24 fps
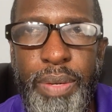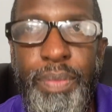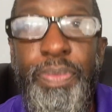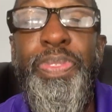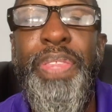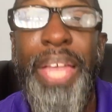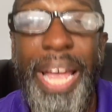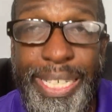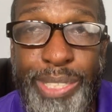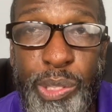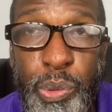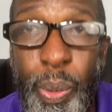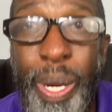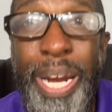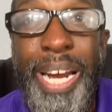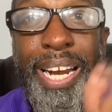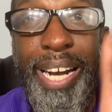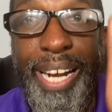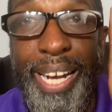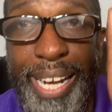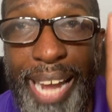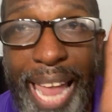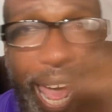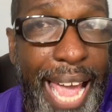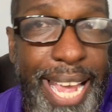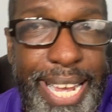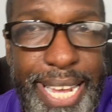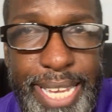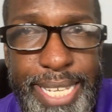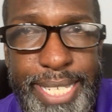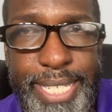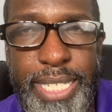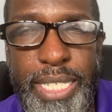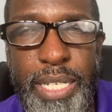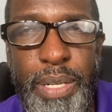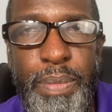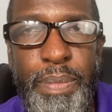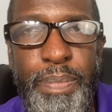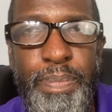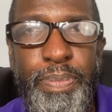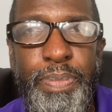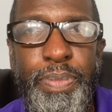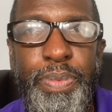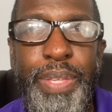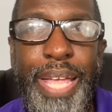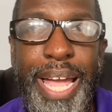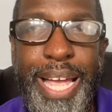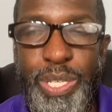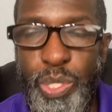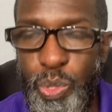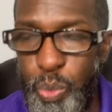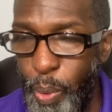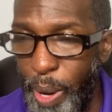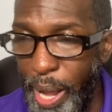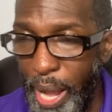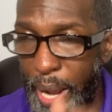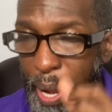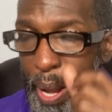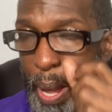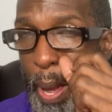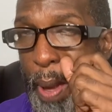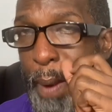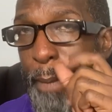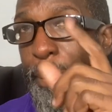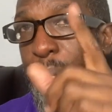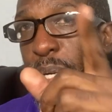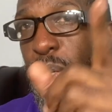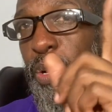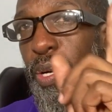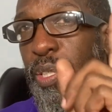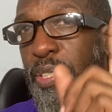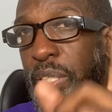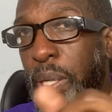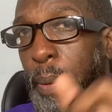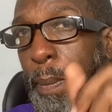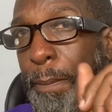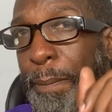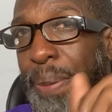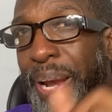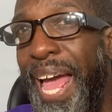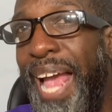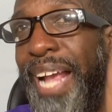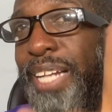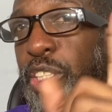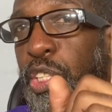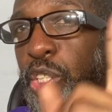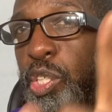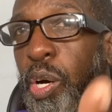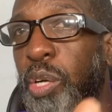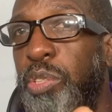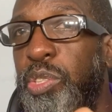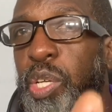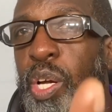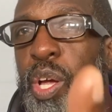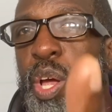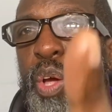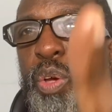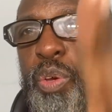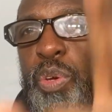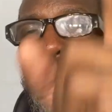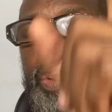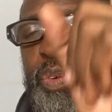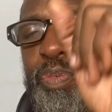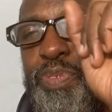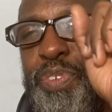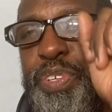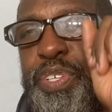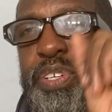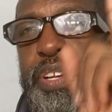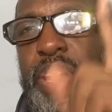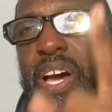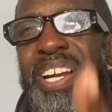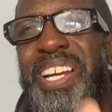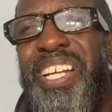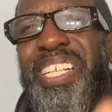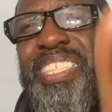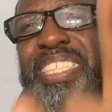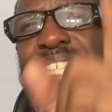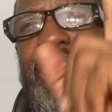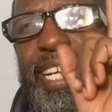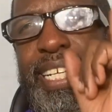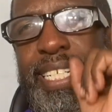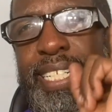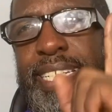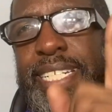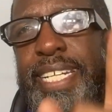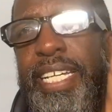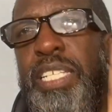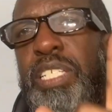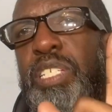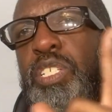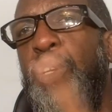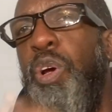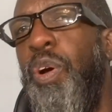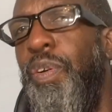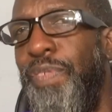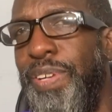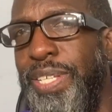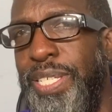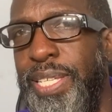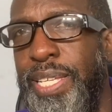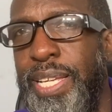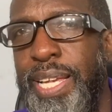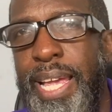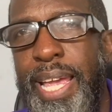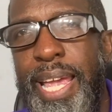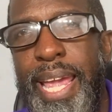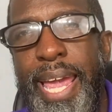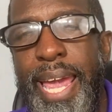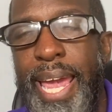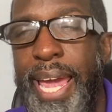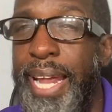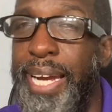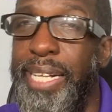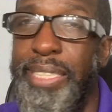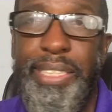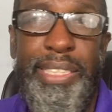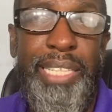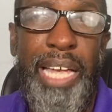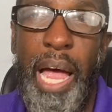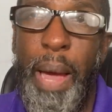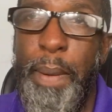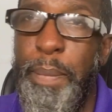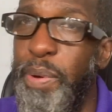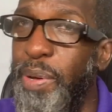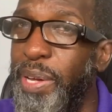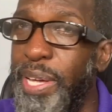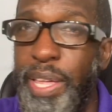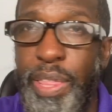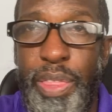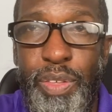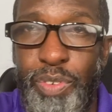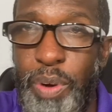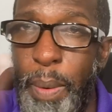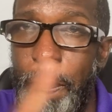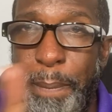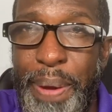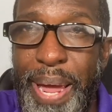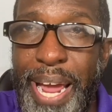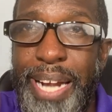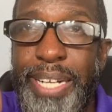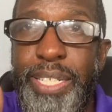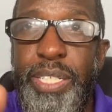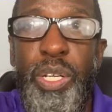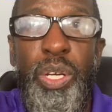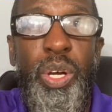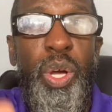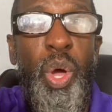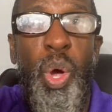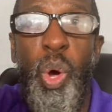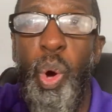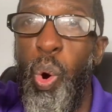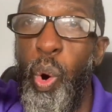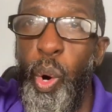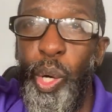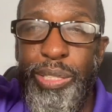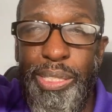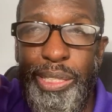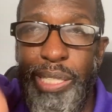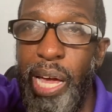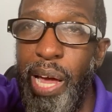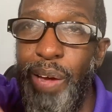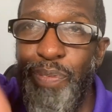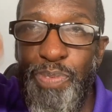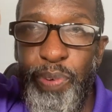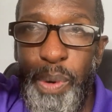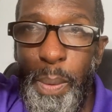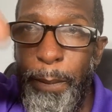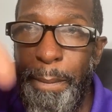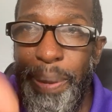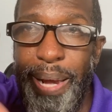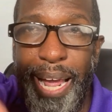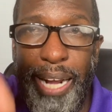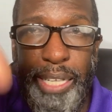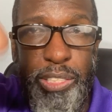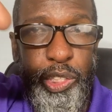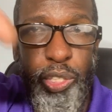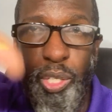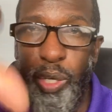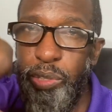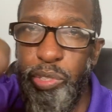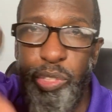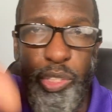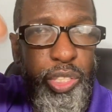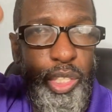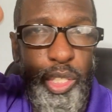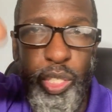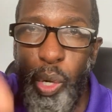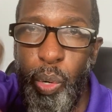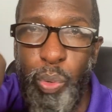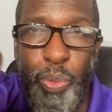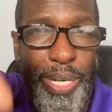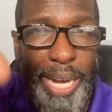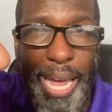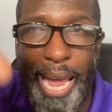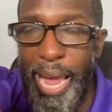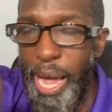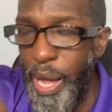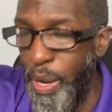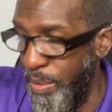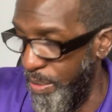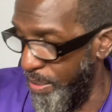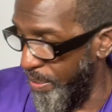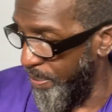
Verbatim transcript: That's why. Liars. That's why. Because of the black church, you've done us a disservice. And it's time you either repent or it's time for the black church to go down.